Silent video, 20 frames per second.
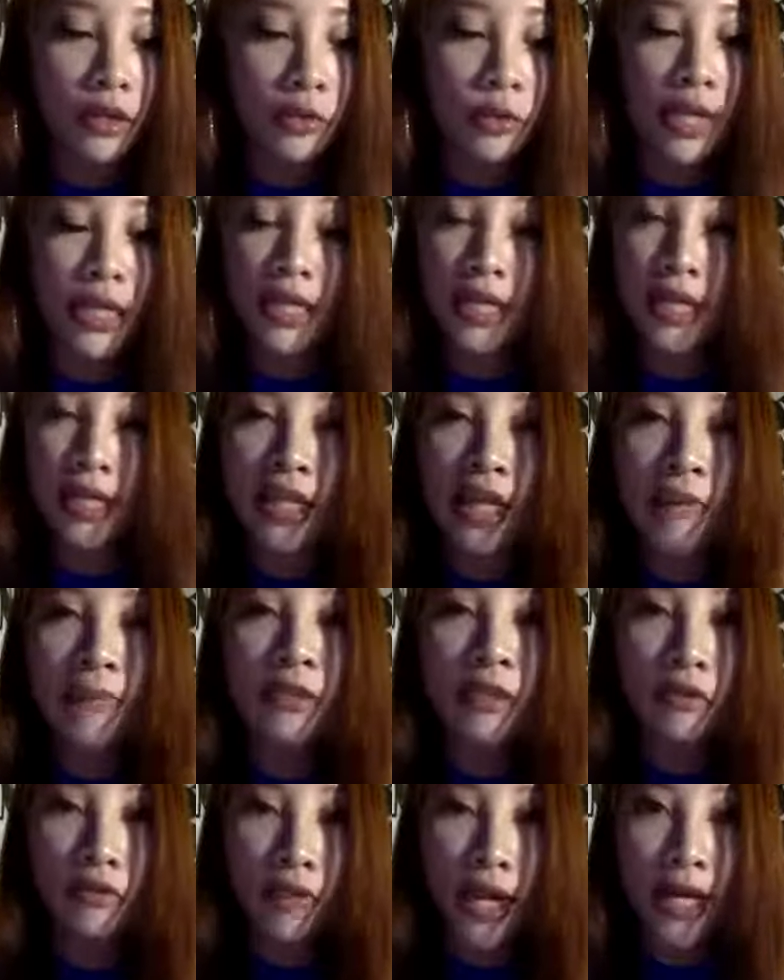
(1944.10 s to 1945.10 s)
In, in
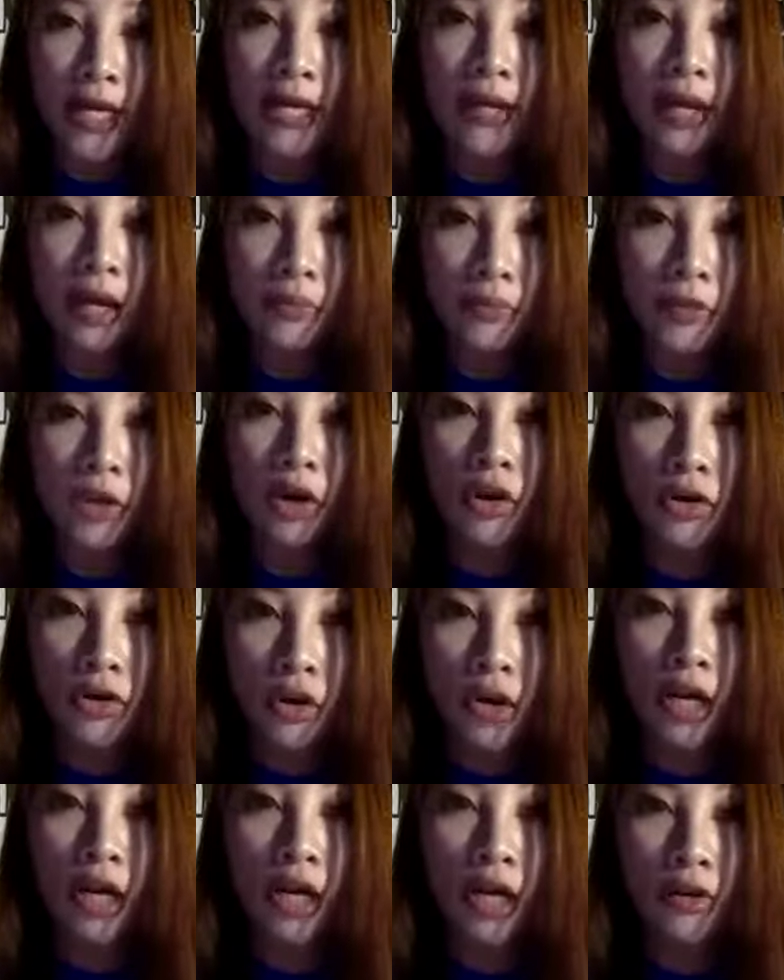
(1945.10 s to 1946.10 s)
terms of like um your
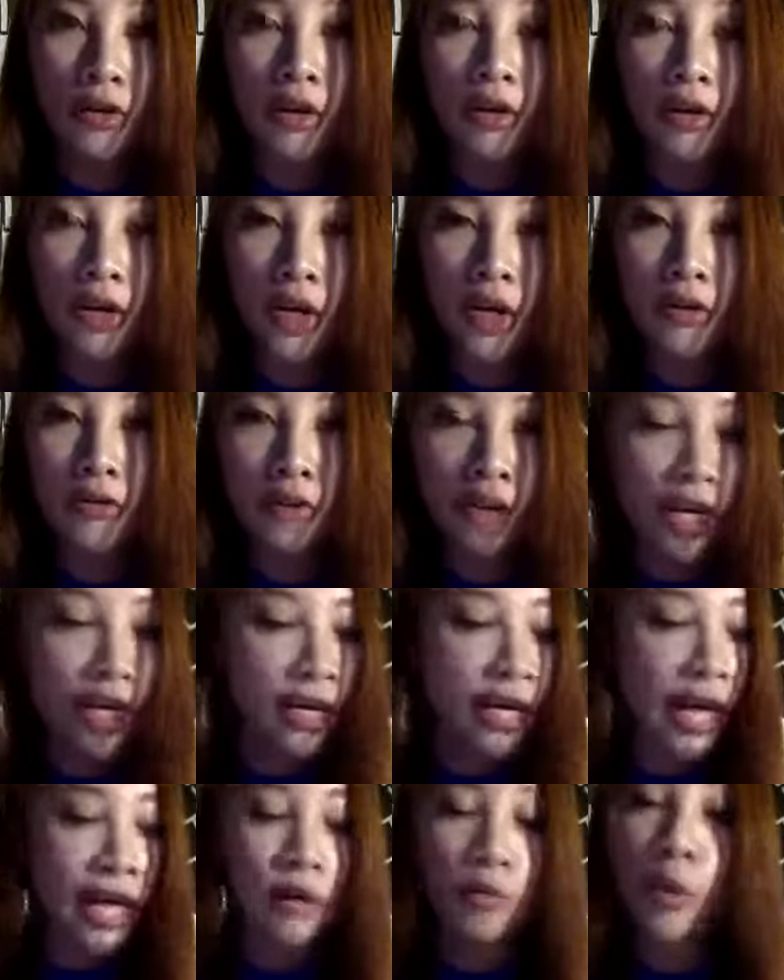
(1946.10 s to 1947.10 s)
your
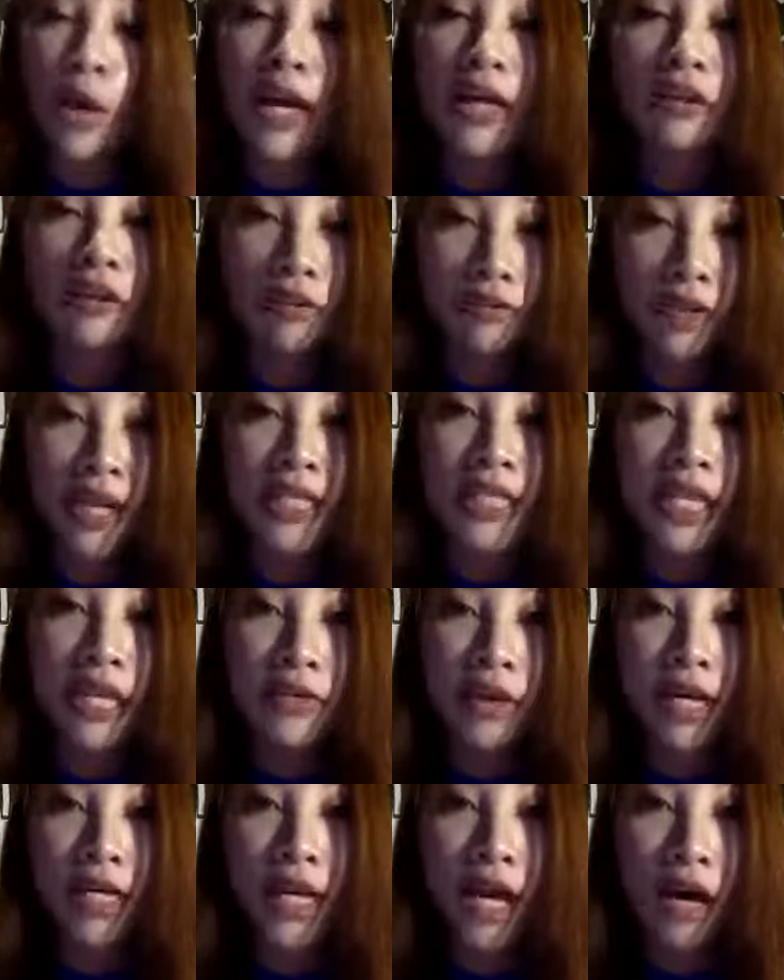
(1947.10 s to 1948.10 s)
career and what you're facing
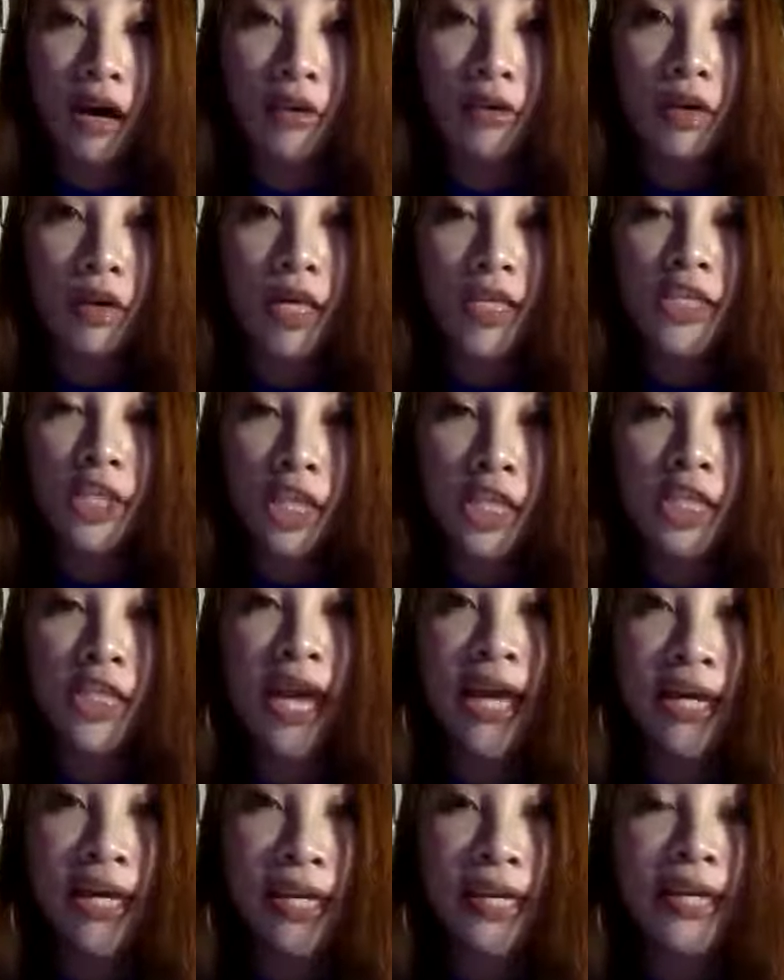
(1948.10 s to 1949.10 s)
right now, just
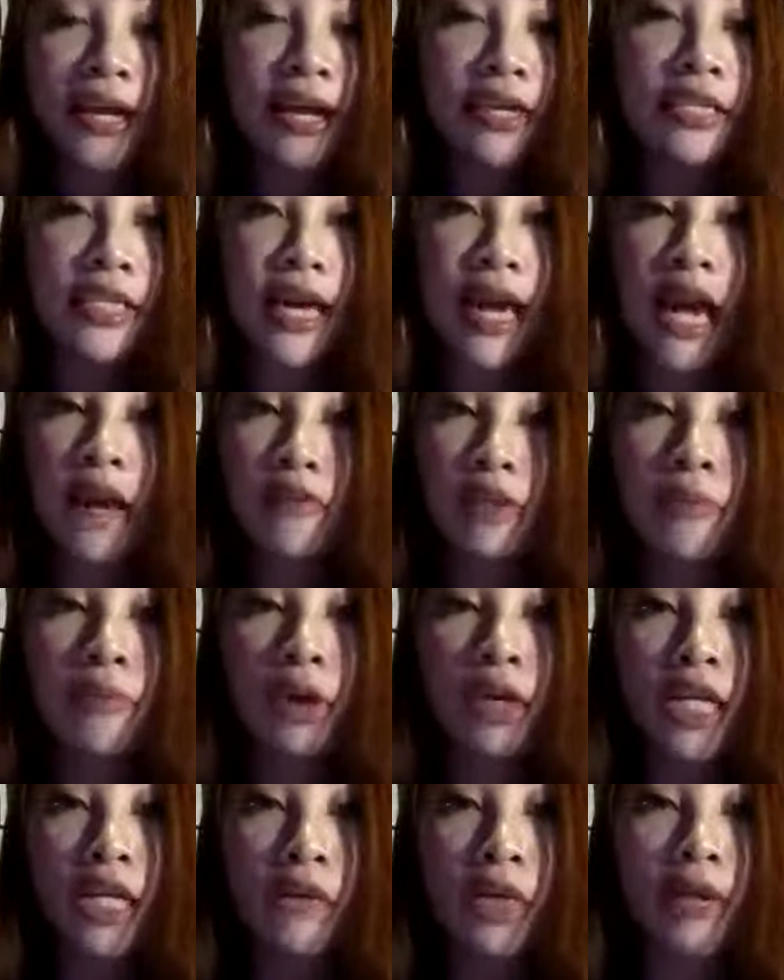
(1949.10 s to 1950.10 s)
hang in there. It's like
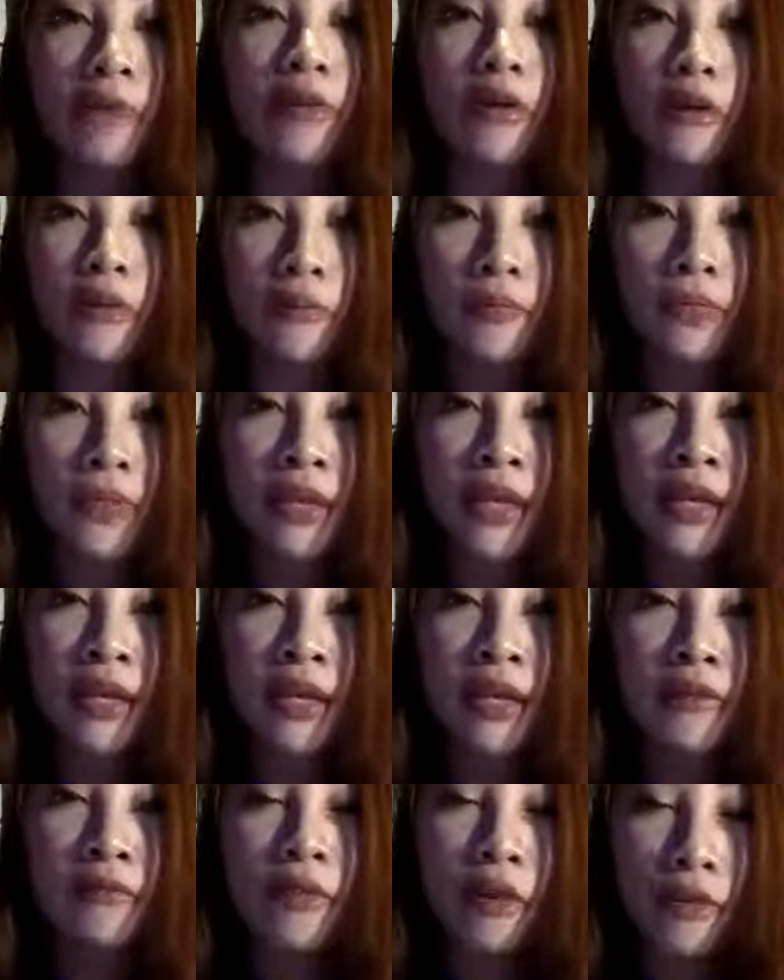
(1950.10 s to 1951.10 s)
everybody, right, will
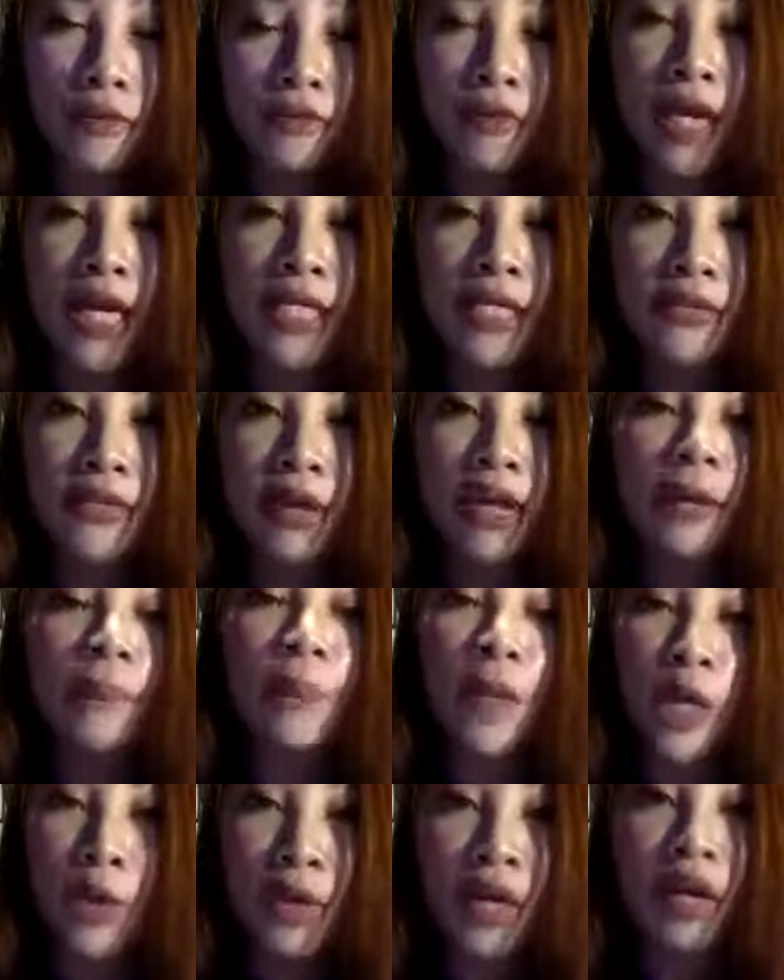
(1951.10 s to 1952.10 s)
will face, right, a
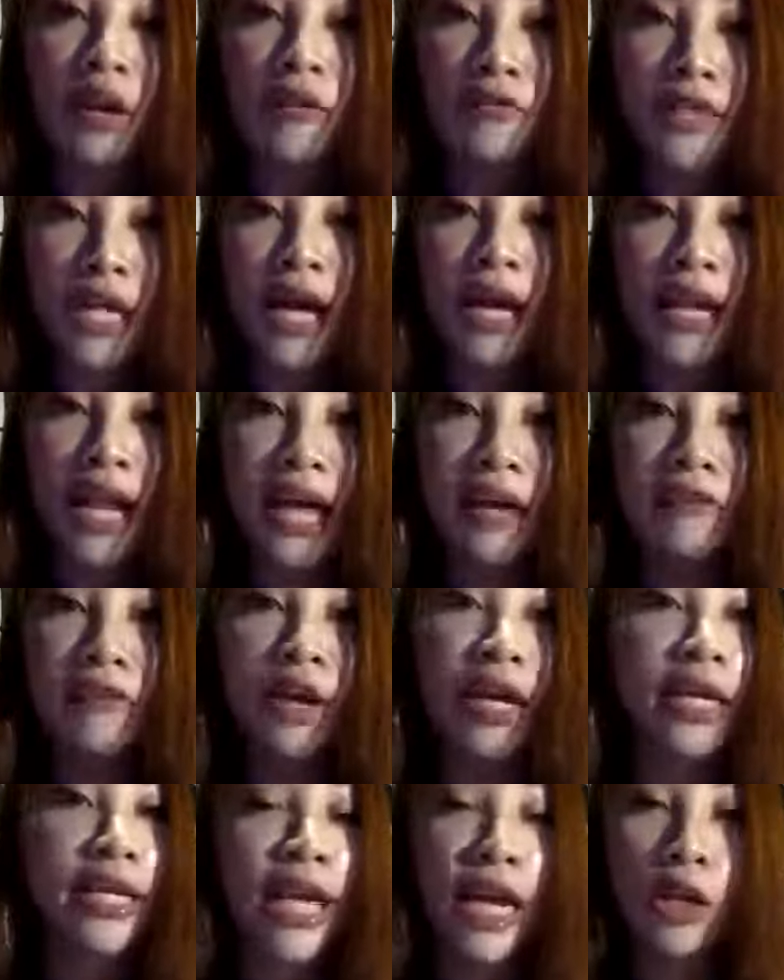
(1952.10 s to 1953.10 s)
period of their life,
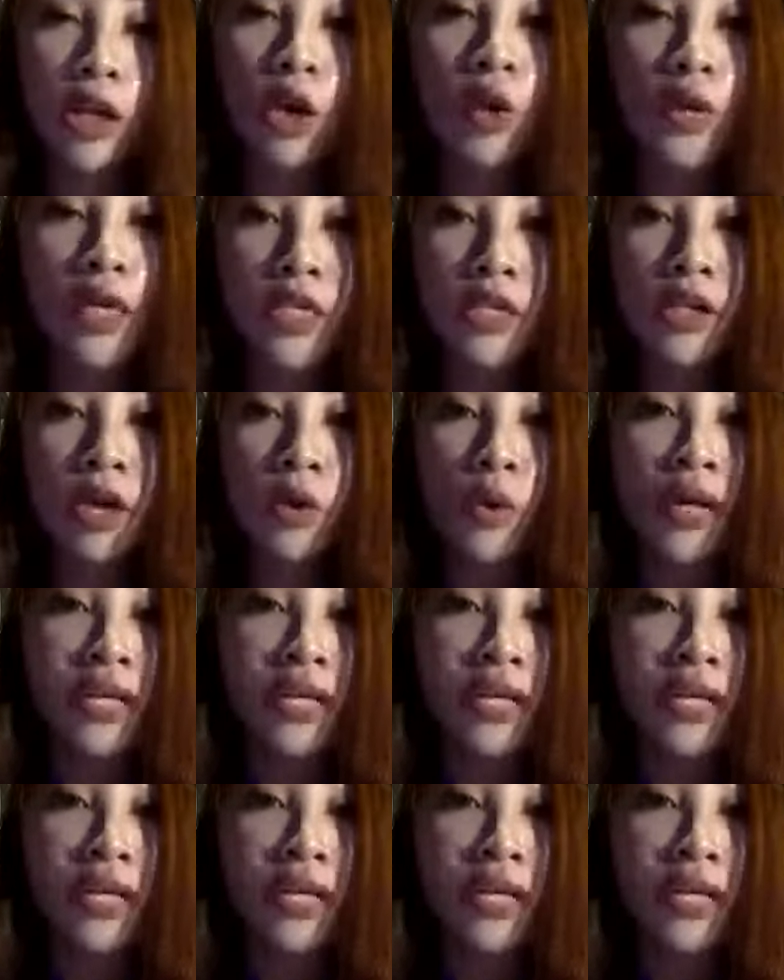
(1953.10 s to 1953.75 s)
right, in their lowest low.